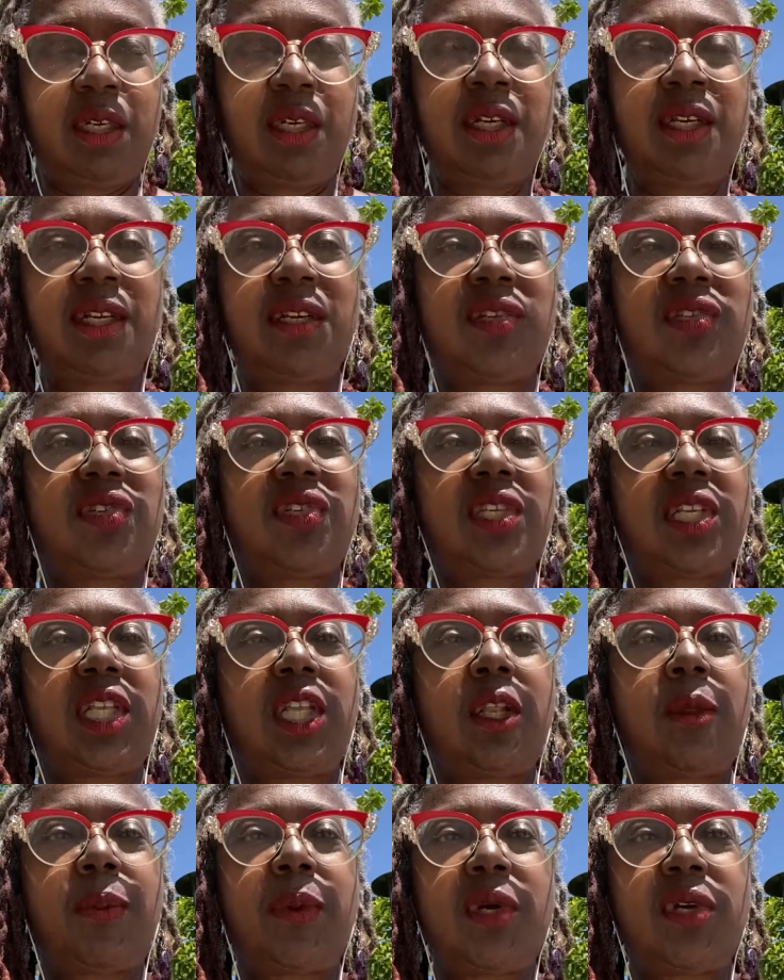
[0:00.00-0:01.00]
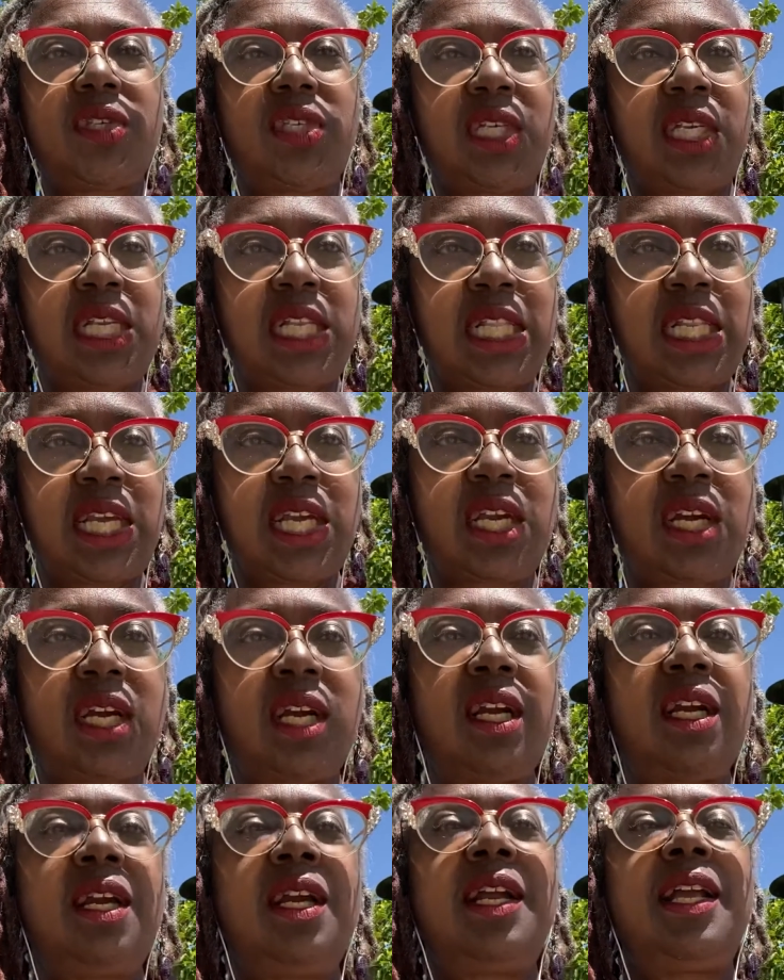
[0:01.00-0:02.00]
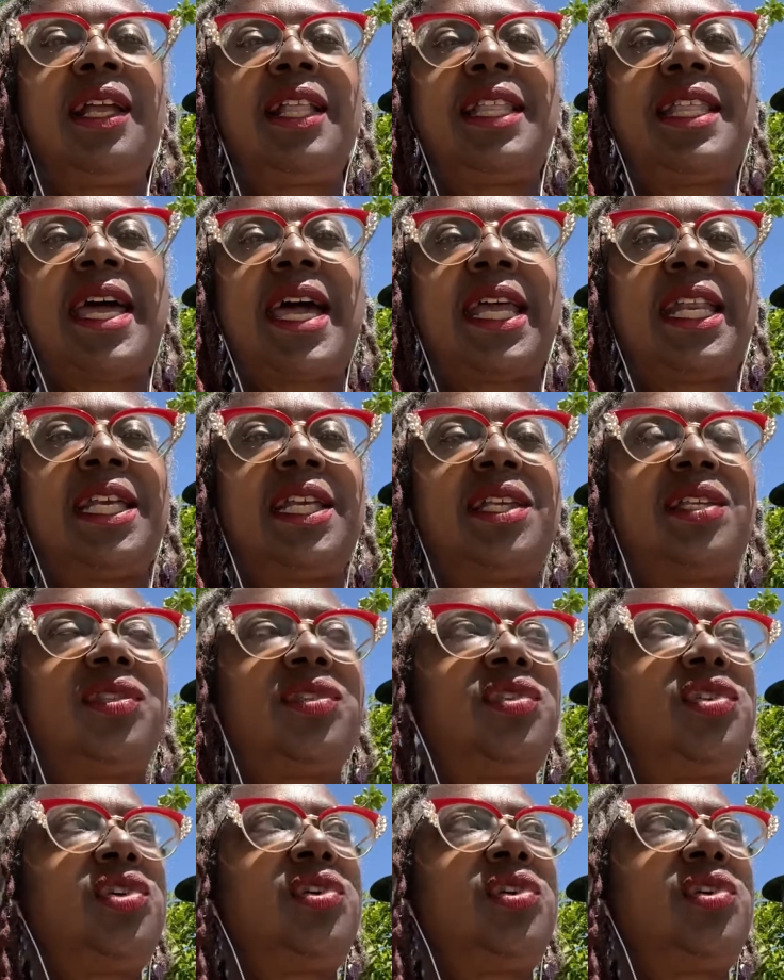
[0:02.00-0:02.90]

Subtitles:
because there's a little person in there that is